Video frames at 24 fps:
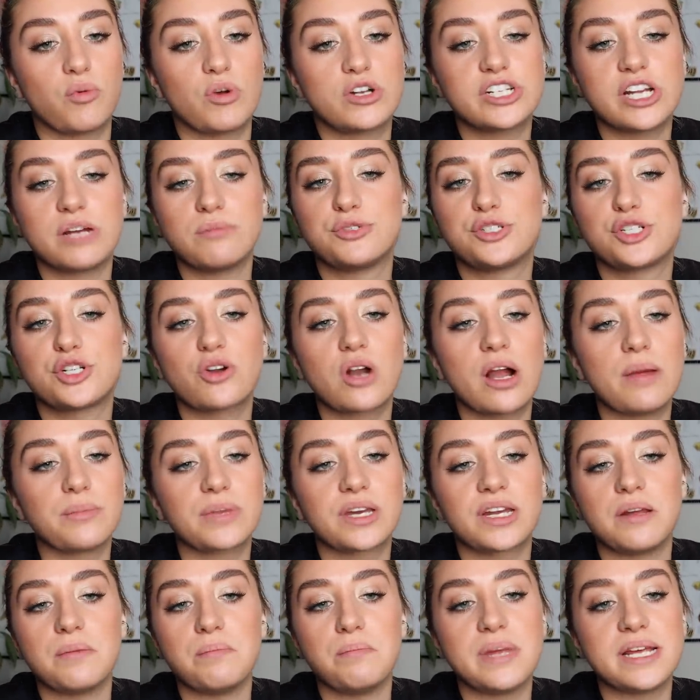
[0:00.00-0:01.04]
which I'm sure I'm
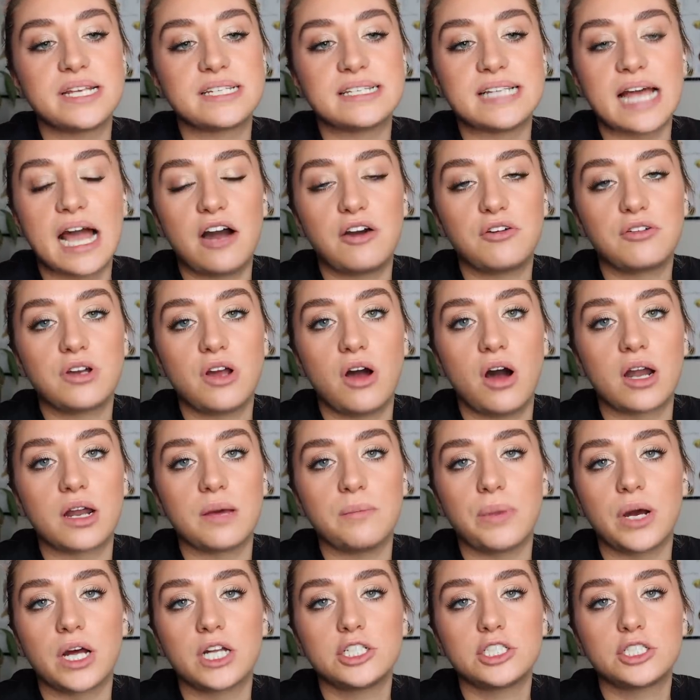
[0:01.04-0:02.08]
gonna miss out on a
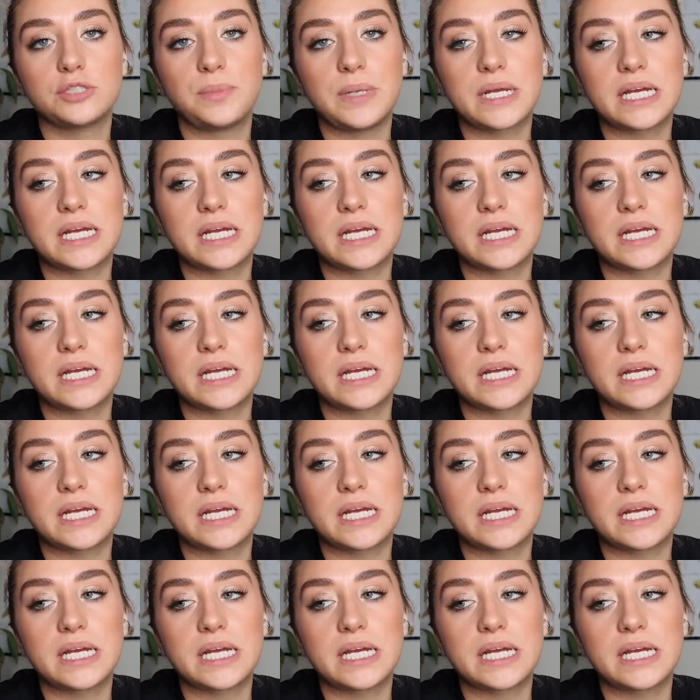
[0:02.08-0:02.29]
bunch